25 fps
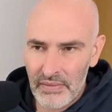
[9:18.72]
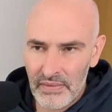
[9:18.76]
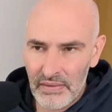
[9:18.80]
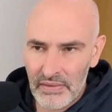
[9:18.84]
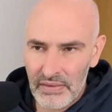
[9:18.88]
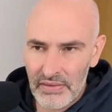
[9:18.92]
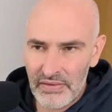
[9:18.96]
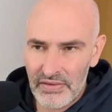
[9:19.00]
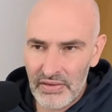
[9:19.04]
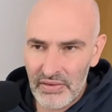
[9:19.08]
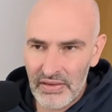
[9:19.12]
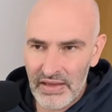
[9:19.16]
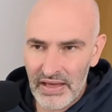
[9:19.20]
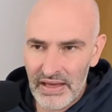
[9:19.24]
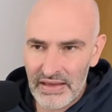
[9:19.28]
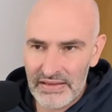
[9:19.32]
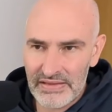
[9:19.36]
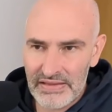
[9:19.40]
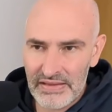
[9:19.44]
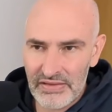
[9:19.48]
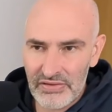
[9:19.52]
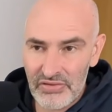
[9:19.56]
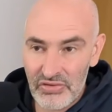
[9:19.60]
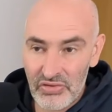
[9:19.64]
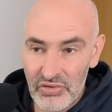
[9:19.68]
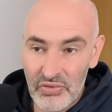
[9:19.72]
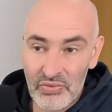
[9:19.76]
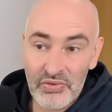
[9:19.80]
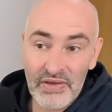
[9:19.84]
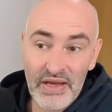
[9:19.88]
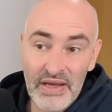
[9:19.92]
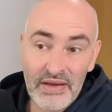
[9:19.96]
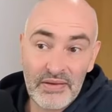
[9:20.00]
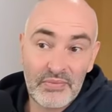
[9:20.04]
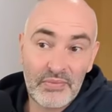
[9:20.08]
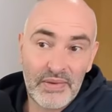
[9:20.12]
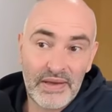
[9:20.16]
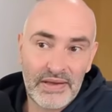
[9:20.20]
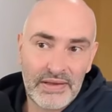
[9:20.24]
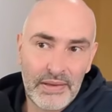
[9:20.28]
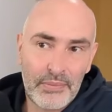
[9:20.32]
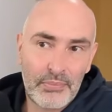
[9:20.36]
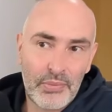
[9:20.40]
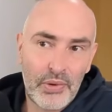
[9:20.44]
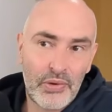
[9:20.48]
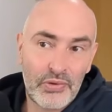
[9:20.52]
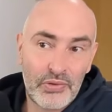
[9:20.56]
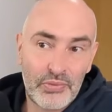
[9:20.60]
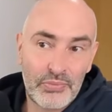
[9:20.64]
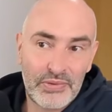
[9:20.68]
So yes, it's true that when the
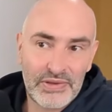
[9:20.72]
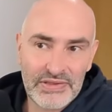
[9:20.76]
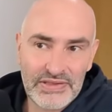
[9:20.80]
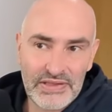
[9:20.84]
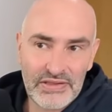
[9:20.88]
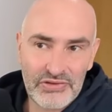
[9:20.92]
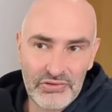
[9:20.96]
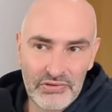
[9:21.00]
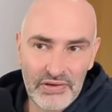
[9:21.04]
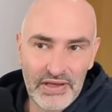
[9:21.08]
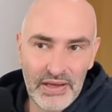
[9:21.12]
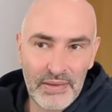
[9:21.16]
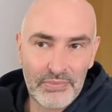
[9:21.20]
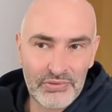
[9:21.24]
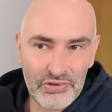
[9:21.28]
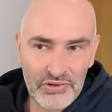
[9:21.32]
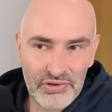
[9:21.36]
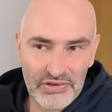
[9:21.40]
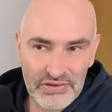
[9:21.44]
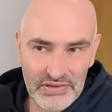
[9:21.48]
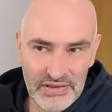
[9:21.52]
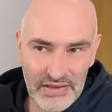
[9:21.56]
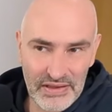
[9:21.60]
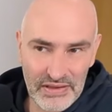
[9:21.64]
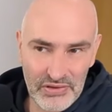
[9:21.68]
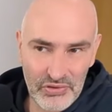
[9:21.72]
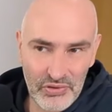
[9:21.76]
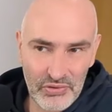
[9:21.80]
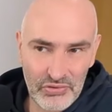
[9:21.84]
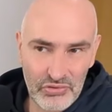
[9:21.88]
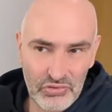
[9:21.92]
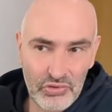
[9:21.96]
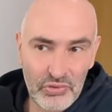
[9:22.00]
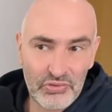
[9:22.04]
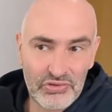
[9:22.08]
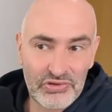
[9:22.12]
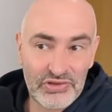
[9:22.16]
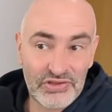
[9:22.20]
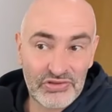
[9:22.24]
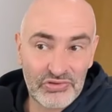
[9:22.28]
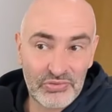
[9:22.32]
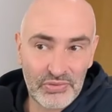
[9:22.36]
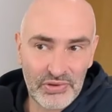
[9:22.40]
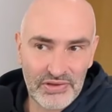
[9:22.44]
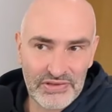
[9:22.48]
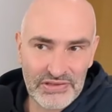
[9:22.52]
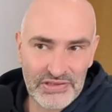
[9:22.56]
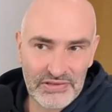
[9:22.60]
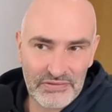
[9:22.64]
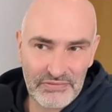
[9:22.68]
pawn on b6 recaptures, it controls the
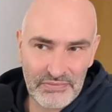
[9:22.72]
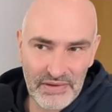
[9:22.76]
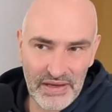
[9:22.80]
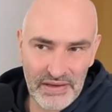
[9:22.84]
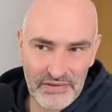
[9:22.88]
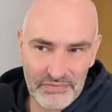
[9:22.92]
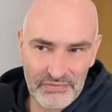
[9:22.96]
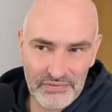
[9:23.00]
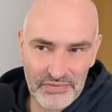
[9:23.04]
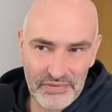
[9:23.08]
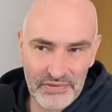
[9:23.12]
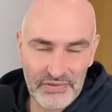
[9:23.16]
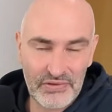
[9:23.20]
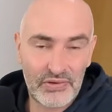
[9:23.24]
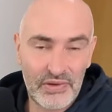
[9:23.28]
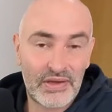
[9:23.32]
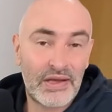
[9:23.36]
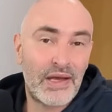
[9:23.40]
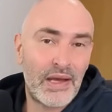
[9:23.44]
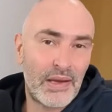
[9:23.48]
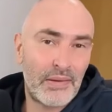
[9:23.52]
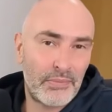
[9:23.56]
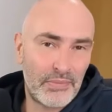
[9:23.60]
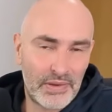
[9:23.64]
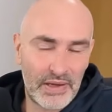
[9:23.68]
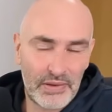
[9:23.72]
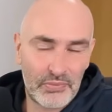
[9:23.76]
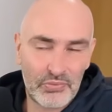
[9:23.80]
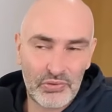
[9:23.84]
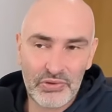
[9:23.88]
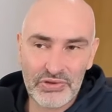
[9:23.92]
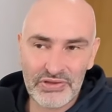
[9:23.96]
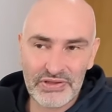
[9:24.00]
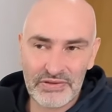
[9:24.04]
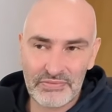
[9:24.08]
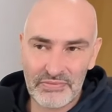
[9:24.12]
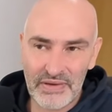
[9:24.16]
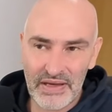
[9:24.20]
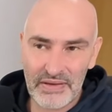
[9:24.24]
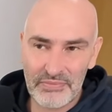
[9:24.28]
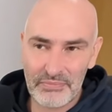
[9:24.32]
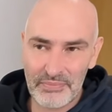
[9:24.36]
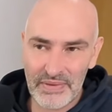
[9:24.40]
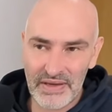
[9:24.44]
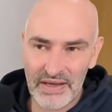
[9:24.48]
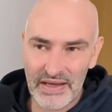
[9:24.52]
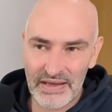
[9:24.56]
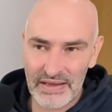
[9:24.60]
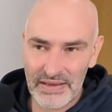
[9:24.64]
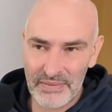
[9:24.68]
square c5. So I can't play rook c5,
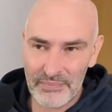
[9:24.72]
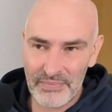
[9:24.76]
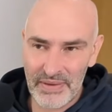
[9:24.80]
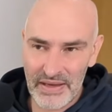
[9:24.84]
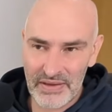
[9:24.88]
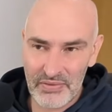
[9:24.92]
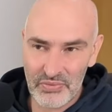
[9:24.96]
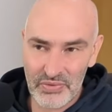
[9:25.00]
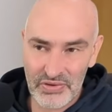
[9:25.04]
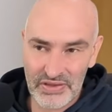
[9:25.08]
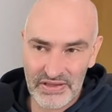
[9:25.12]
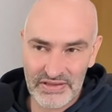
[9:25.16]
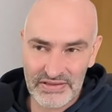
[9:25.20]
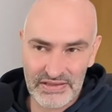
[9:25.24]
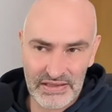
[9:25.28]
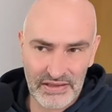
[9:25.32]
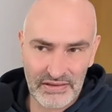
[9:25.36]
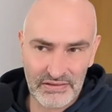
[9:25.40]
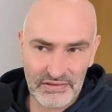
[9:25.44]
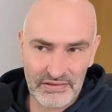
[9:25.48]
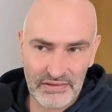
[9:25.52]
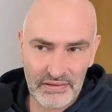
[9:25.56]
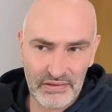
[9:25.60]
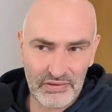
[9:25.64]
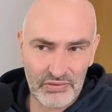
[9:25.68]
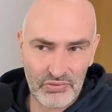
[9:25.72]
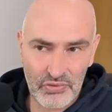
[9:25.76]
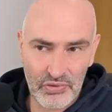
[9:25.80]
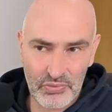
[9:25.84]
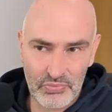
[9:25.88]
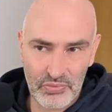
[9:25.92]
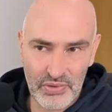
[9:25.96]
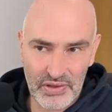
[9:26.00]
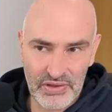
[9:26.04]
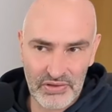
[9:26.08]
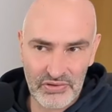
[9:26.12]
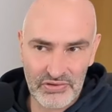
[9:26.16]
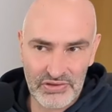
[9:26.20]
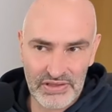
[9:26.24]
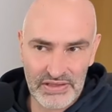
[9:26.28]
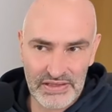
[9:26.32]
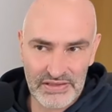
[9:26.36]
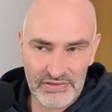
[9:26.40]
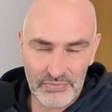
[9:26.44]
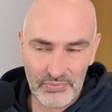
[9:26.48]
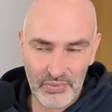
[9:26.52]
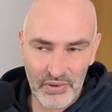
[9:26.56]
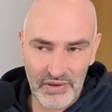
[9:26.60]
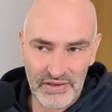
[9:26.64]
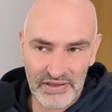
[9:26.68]
but I can play rook d6. To avoid losing
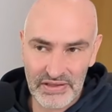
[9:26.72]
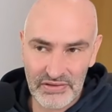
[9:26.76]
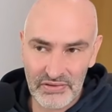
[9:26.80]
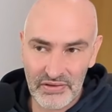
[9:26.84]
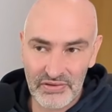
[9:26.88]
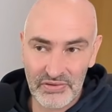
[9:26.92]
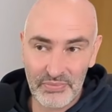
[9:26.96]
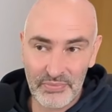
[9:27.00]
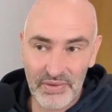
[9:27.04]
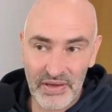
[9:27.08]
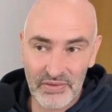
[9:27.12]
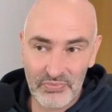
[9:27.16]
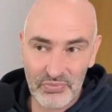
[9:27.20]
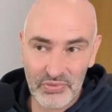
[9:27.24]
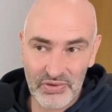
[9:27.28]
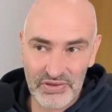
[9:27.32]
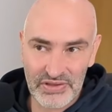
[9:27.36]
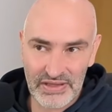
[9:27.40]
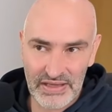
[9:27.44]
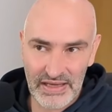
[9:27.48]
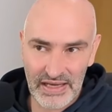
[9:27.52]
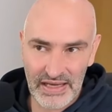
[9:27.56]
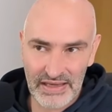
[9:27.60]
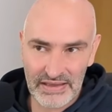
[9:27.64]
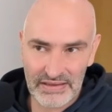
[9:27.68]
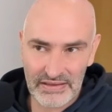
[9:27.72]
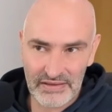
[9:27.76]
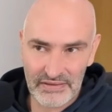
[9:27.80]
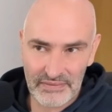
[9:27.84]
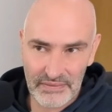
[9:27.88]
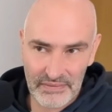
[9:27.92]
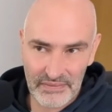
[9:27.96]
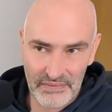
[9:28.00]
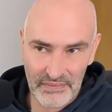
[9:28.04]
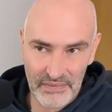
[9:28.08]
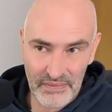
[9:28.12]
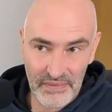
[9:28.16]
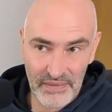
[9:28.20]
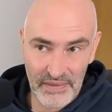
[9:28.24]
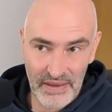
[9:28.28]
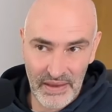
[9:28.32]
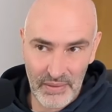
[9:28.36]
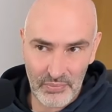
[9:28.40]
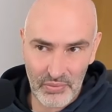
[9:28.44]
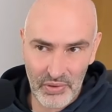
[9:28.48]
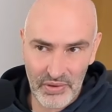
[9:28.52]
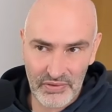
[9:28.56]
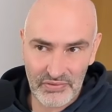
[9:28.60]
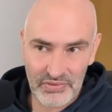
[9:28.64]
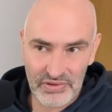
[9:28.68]
his pawn, he's going to play rook d8.
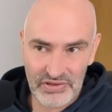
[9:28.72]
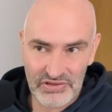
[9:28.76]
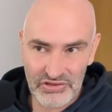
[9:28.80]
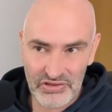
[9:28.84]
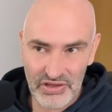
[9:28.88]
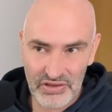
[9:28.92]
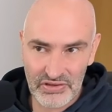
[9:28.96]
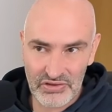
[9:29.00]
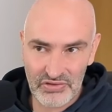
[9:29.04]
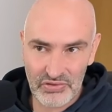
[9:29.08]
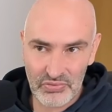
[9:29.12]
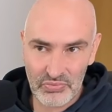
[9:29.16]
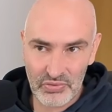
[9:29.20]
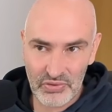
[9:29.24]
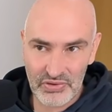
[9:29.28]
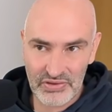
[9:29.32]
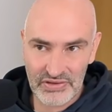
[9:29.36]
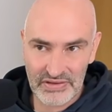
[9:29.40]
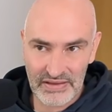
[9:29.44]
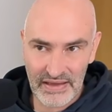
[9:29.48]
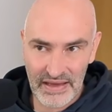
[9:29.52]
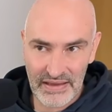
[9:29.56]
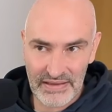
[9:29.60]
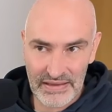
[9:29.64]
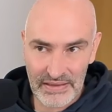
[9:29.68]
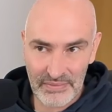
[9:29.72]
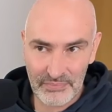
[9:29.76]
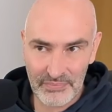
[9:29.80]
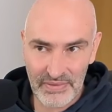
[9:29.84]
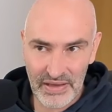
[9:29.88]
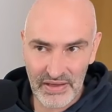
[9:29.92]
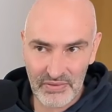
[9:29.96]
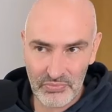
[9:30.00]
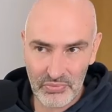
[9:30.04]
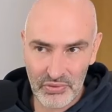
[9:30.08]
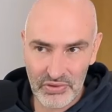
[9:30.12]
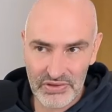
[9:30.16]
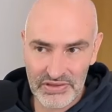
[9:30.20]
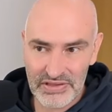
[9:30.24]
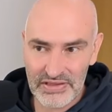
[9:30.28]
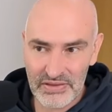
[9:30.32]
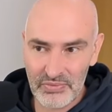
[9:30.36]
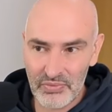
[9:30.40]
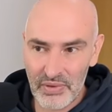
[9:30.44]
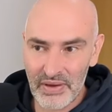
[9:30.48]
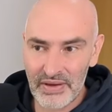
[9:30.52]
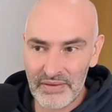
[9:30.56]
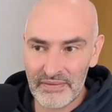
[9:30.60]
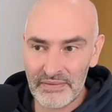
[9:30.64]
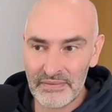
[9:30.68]
I'm going to exchange the rooks and then play rook
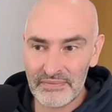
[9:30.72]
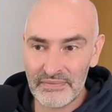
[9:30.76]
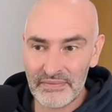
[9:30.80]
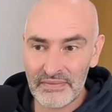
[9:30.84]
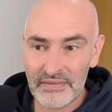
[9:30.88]
c1.